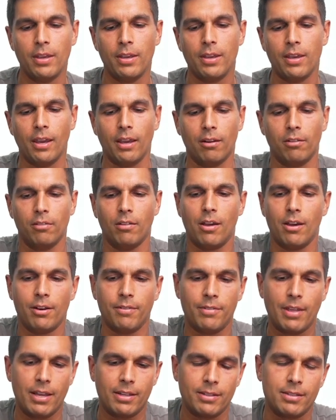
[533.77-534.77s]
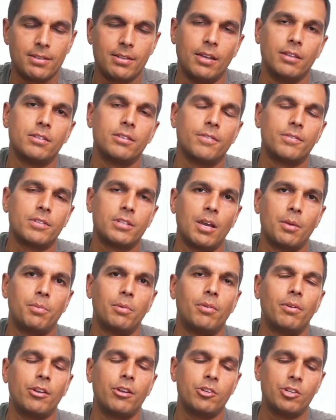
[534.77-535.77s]
And a lot of that sense of
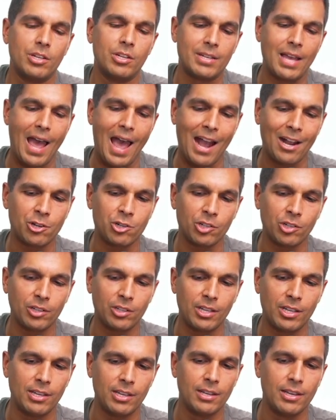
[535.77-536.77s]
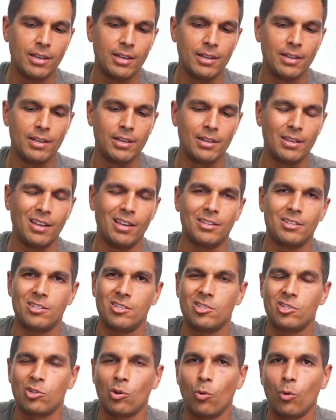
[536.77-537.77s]
separation is actually, it's
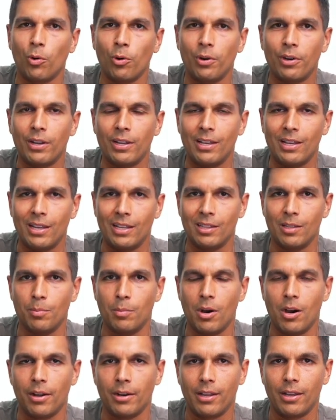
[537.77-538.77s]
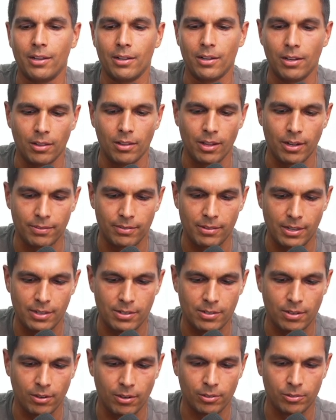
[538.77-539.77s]
stored in the body. A lot of these
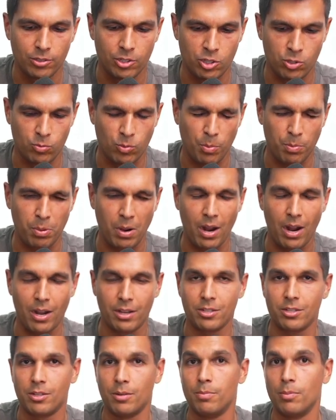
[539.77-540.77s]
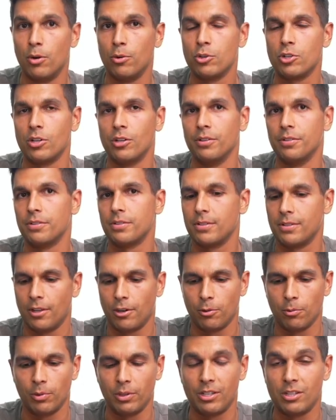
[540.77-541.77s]
are just repressed emotions that are
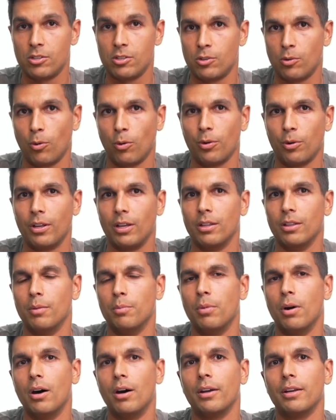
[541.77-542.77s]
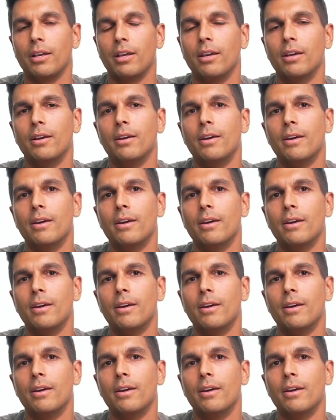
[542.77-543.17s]
really stored in the body.